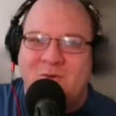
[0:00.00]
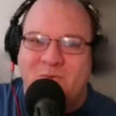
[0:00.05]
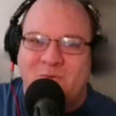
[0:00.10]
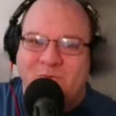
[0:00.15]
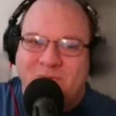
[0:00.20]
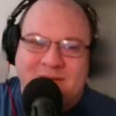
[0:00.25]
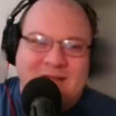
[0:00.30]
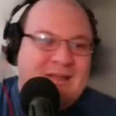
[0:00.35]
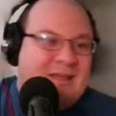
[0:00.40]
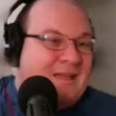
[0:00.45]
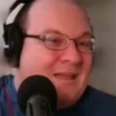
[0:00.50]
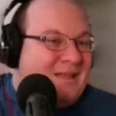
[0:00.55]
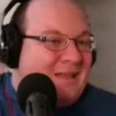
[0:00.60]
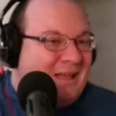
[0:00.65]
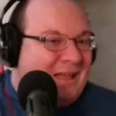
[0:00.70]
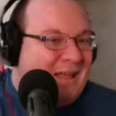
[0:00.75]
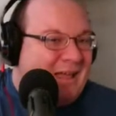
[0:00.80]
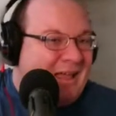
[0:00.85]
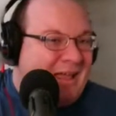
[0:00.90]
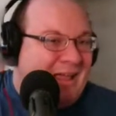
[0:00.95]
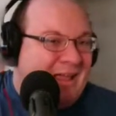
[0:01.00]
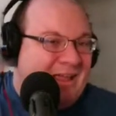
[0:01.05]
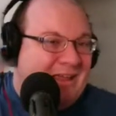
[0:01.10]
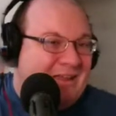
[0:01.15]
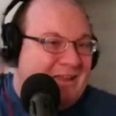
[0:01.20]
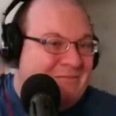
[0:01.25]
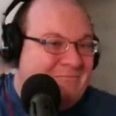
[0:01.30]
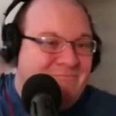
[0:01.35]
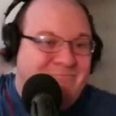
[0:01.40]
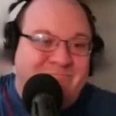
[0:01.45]
gold.
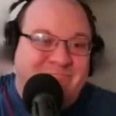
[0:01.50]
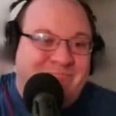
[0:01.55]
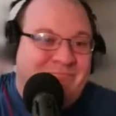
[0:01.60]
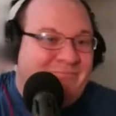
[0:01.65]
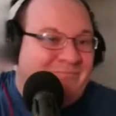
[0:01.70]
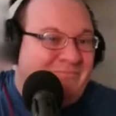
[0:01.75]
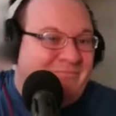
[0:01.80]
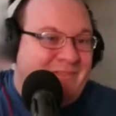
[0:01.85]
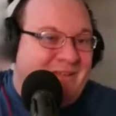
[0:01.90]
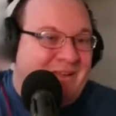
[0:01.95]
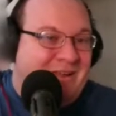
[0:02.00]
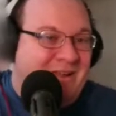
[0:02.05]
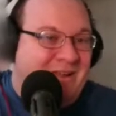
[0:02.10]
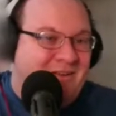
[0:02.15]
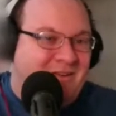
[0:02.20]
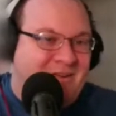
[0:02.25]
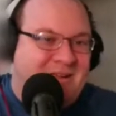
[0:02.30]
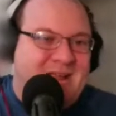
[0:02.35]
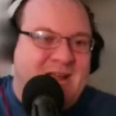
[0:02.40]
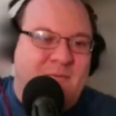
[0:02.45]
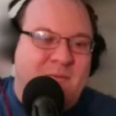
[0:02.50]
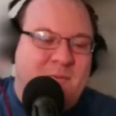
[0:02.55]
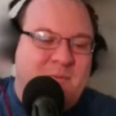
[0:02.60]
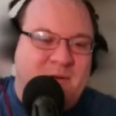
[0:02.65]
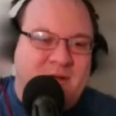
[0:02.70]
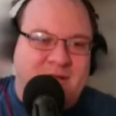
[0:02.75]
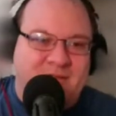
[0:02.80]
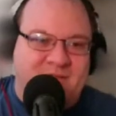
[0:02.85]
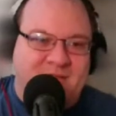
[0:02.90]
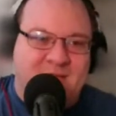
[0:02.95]
And there you go. I can't
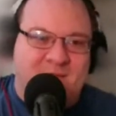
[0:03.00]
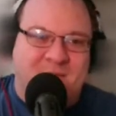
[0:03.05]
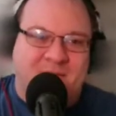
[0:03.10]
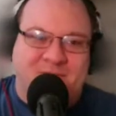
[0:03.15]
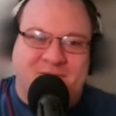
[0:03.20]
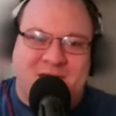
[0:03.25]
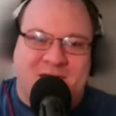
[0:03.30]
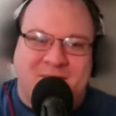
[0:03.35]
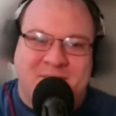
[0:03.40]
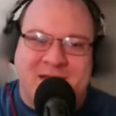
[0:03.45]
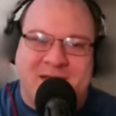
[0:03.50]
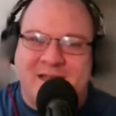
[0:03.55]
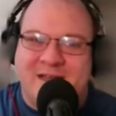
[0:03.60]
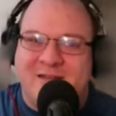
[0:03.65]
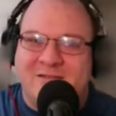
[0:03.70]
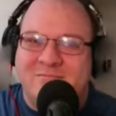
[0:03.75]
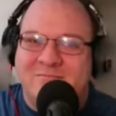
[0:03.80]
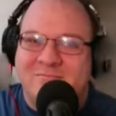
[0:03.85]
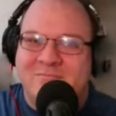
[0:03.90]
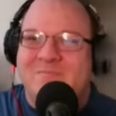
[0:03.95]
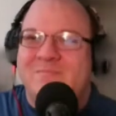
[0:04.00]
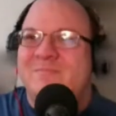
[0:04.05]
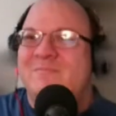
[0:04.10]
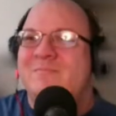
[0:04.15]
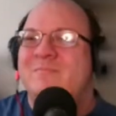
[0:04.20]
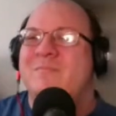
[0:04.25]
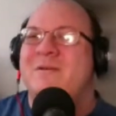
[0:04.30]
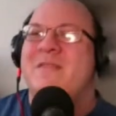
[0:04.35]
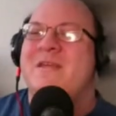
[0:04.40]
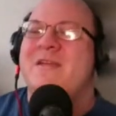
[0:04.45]
remember his name off the top of my head.
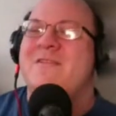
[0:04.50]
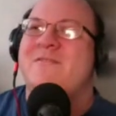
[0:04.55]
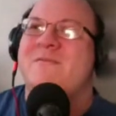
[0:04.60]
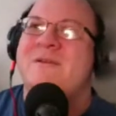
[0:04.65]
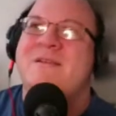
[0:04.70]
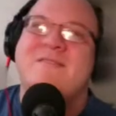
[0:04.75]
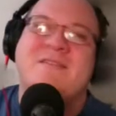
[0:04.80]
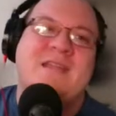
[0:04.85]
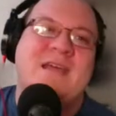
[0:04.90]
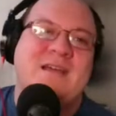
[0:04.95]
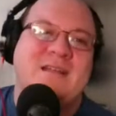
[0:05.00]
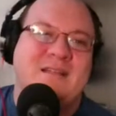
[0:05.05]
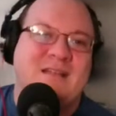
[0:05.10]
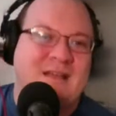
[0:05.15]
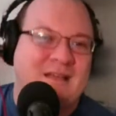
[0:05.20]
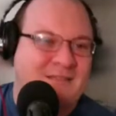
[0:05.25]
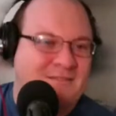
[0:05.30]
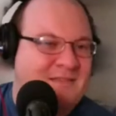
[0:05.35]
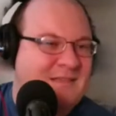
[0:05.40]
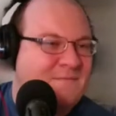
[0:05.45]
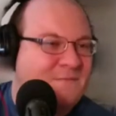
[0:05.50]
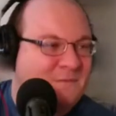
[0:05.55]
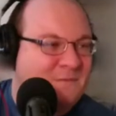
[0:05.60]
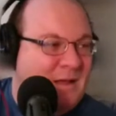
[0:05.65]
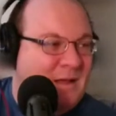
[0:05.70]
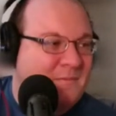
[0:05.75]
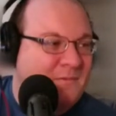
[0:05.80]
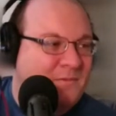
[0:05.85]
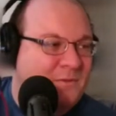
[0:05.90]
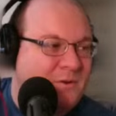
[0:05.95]
But there's a reason that scene from
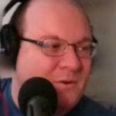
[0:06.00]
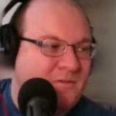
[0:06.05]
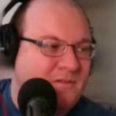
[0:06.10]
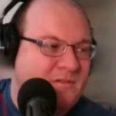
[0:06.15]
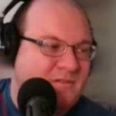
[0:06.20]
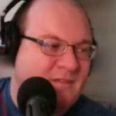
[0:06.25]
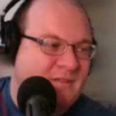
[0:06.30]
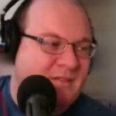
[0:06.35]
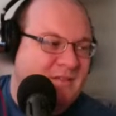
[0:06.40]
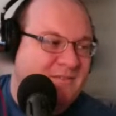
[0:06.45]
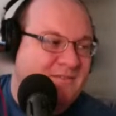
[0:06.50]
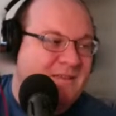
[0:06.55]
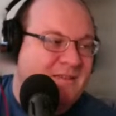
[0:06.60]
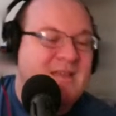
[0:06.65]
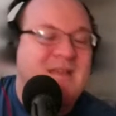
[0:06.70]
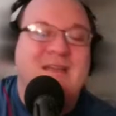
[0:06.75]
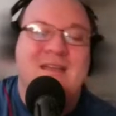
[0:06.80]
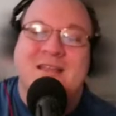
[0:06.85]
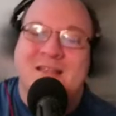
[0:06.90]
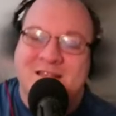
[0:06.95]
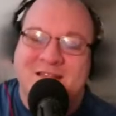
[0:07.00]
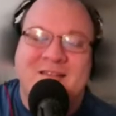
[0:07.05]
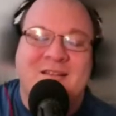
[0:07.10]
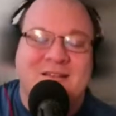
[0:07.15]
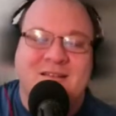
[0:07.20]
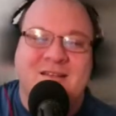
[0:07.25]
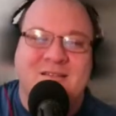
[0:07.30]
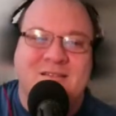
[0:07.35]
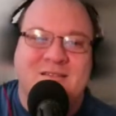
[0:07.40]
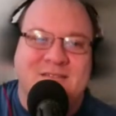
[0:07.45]
Game of Thrones exists,
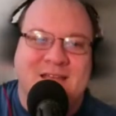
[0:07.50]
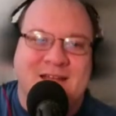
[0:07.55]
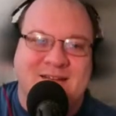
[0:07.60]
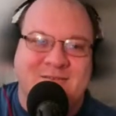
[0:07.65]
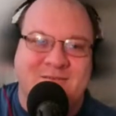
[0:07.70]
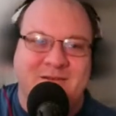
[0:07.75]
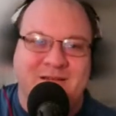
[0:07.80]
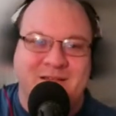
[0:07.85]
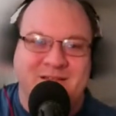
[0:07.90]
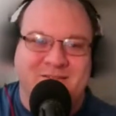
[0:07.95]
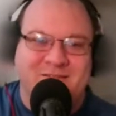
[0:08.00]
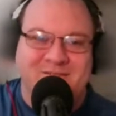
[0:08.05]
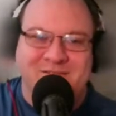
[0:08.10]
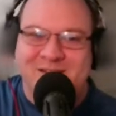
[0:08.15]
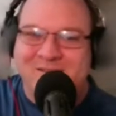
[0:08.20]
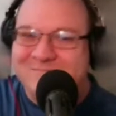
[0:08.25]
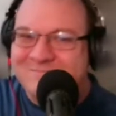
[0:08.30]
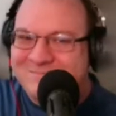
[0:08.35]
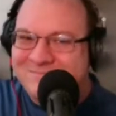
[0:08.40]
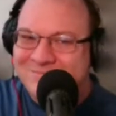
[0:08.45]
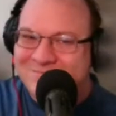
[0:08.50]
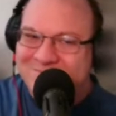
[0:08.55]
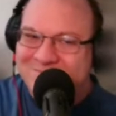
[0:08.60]
because it's actual history.